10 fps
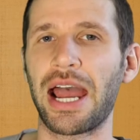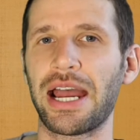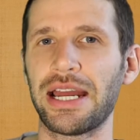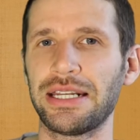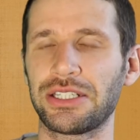
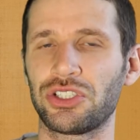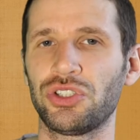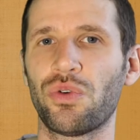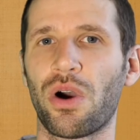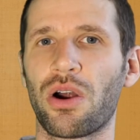And
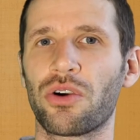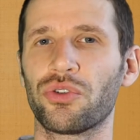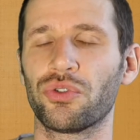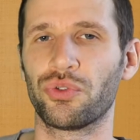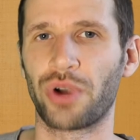you are
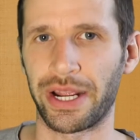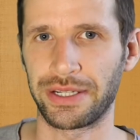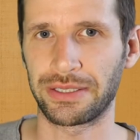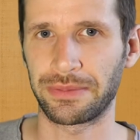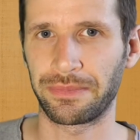
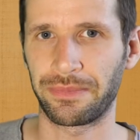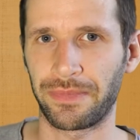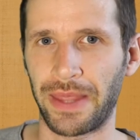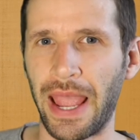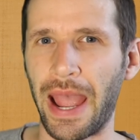right.
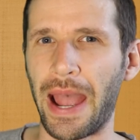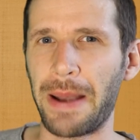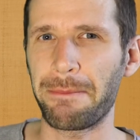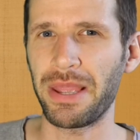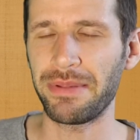
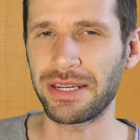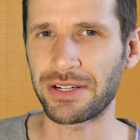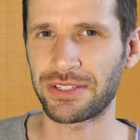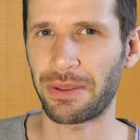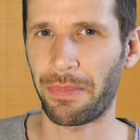And maybe
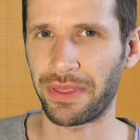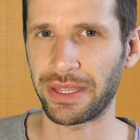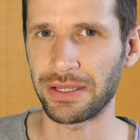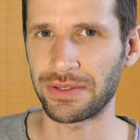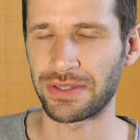there's something
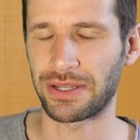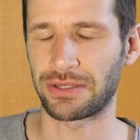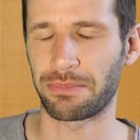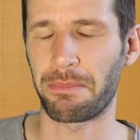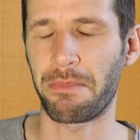else that
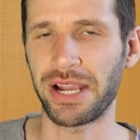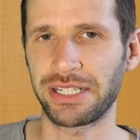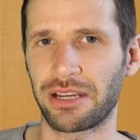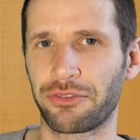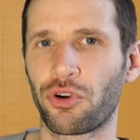might
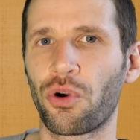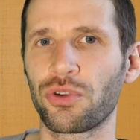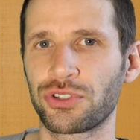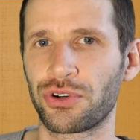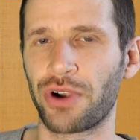have
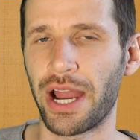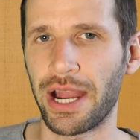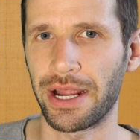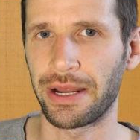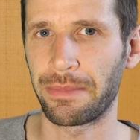caught your
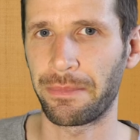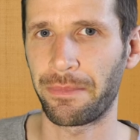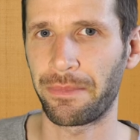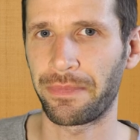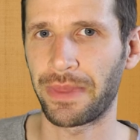eye.
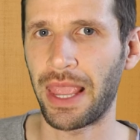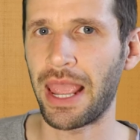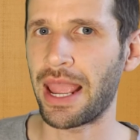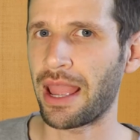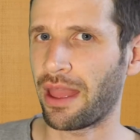
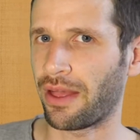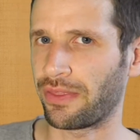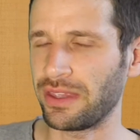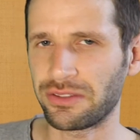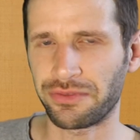
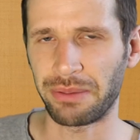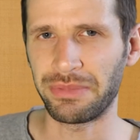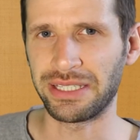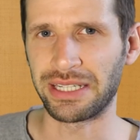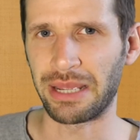These
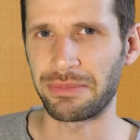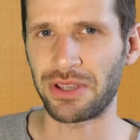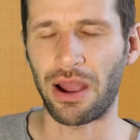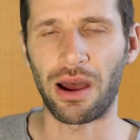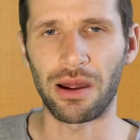family names
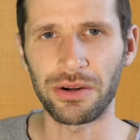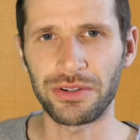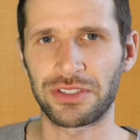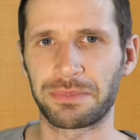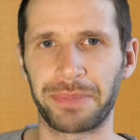aren't
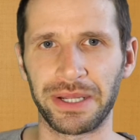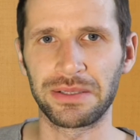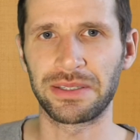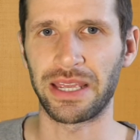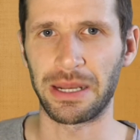
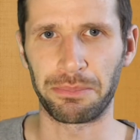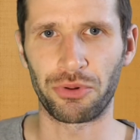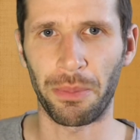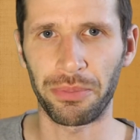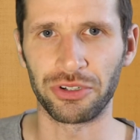spelled in
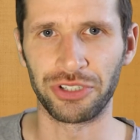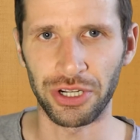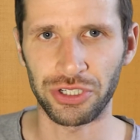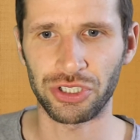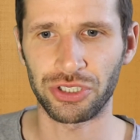proper
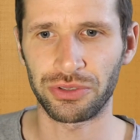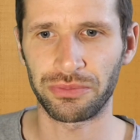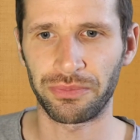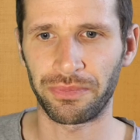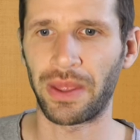Dutch,
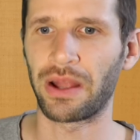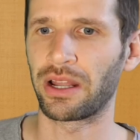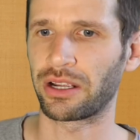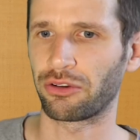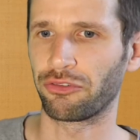
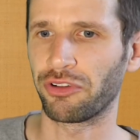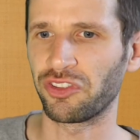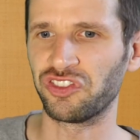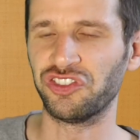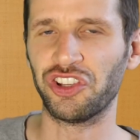like
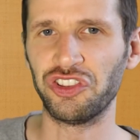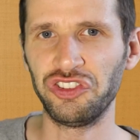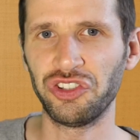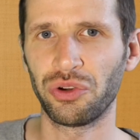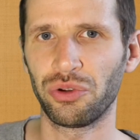Van
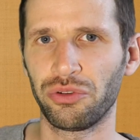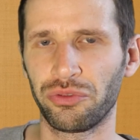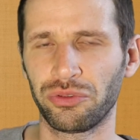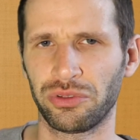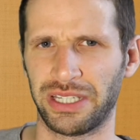den
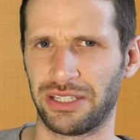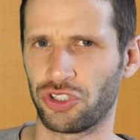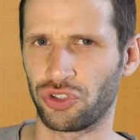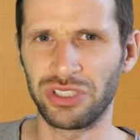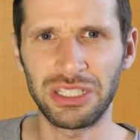Heuvel.
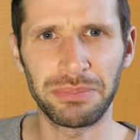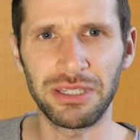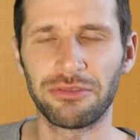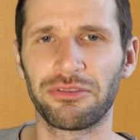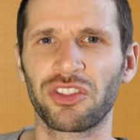Shouldn't it be
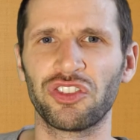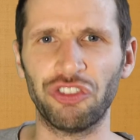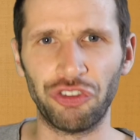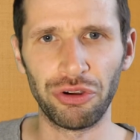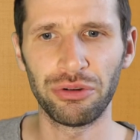Van
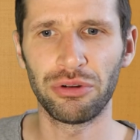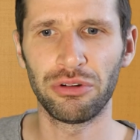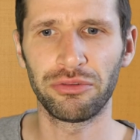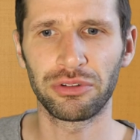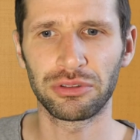de
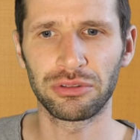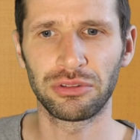Heuvel?